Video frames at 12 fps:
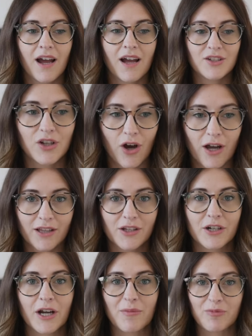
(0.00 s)
a
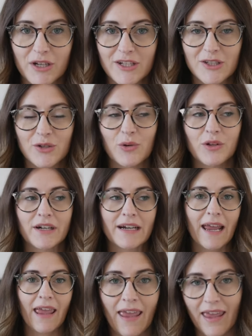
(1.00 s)
toddler, a
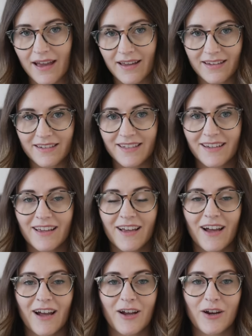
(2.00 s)
preschooler, and
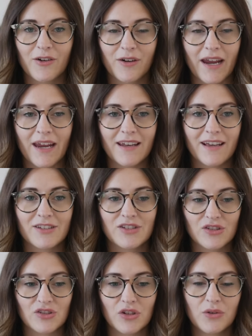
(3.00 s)
a grade
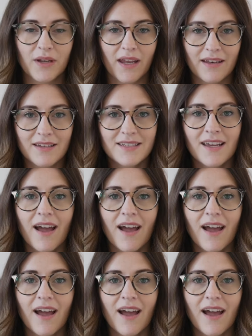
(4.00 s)
student,